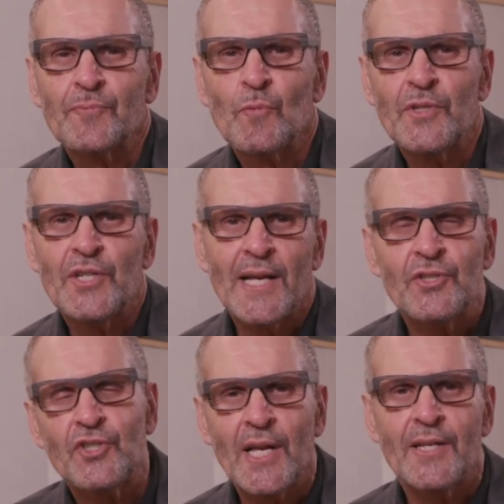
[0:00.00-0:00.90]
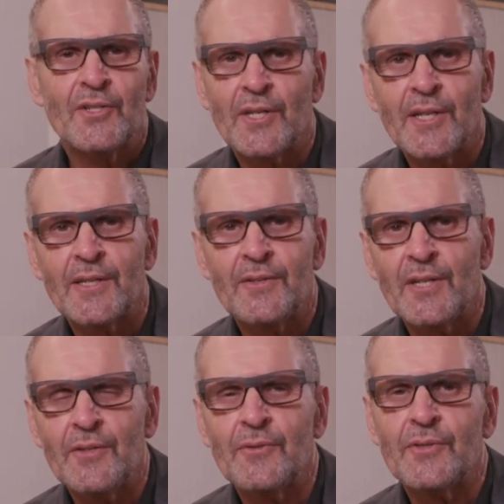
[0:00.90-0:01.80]
which has changed and
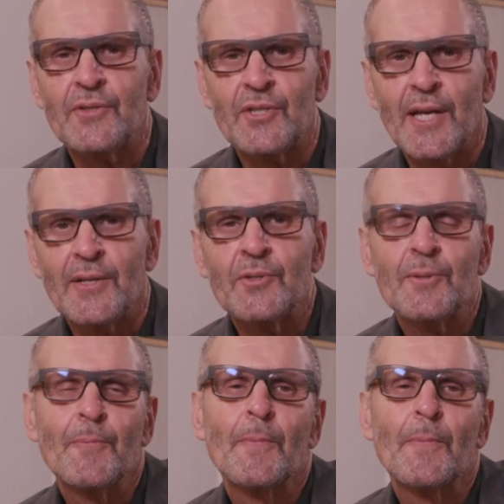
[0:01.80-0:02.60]
continues to change